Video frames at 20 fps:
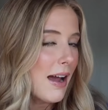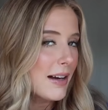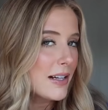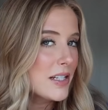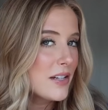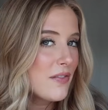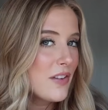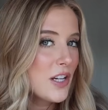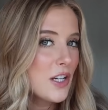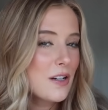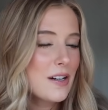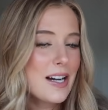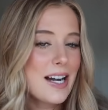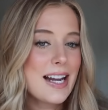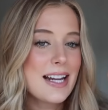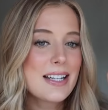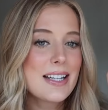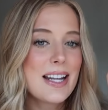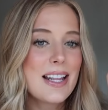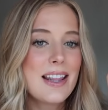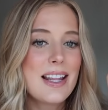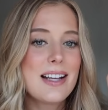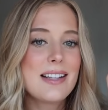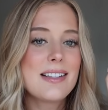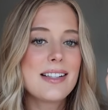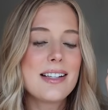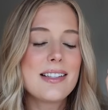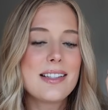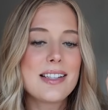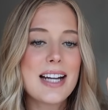active ingredient in
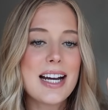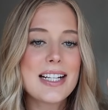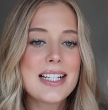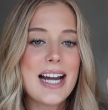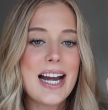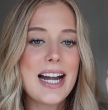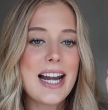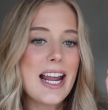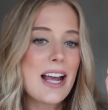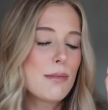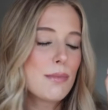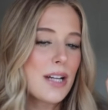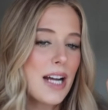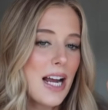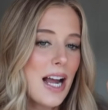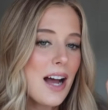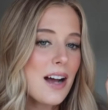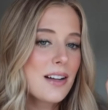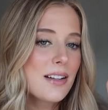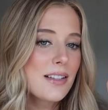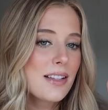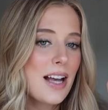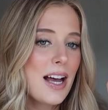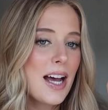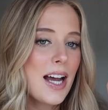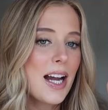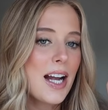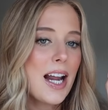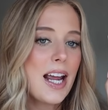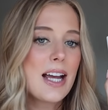this is titanium
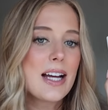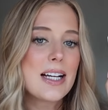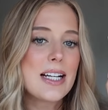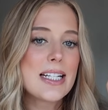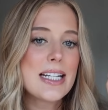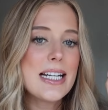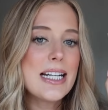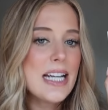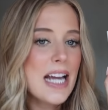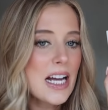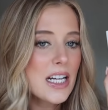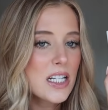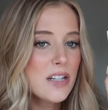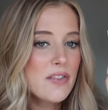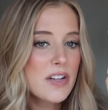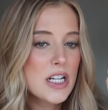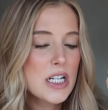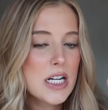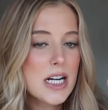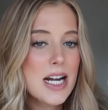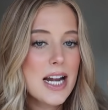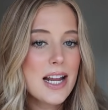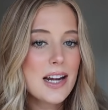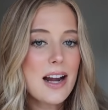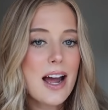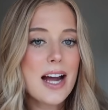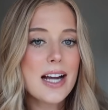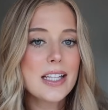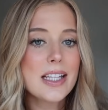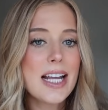dioxide, and inactive ingredient
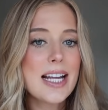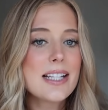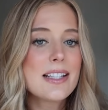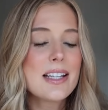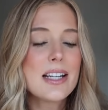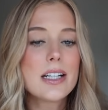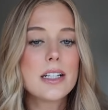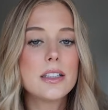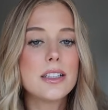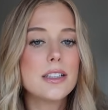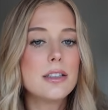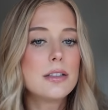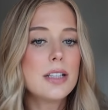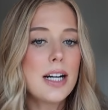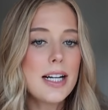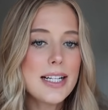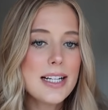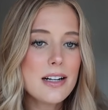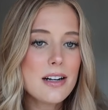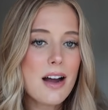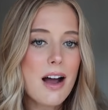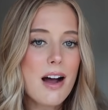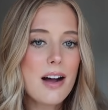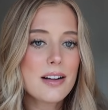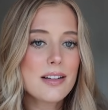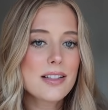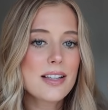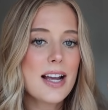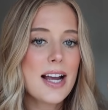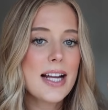highlights include iron
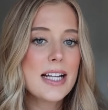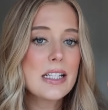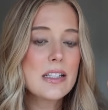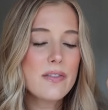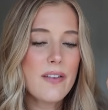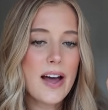oxides,